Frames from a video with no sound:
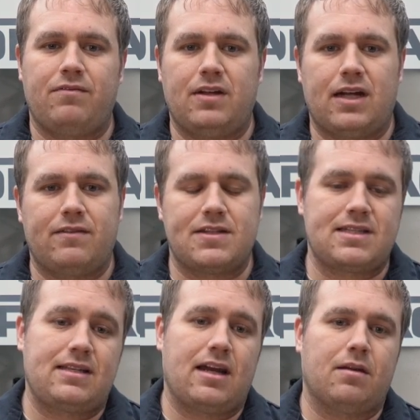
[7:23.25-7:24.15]
None of it's
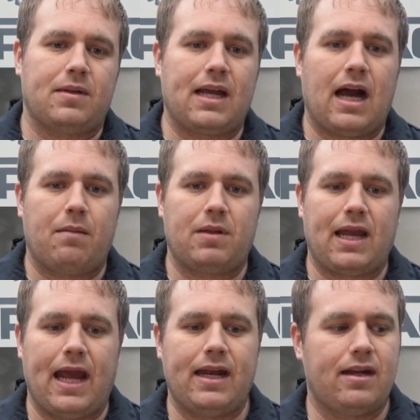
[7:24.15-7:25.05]
terribly
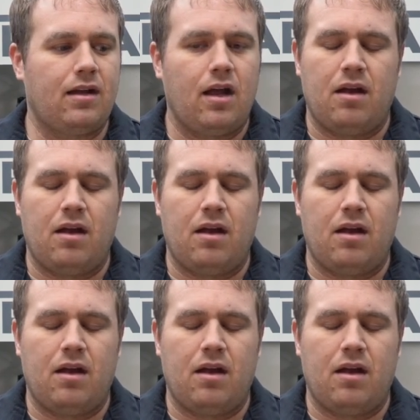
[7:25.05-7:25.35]
complicated.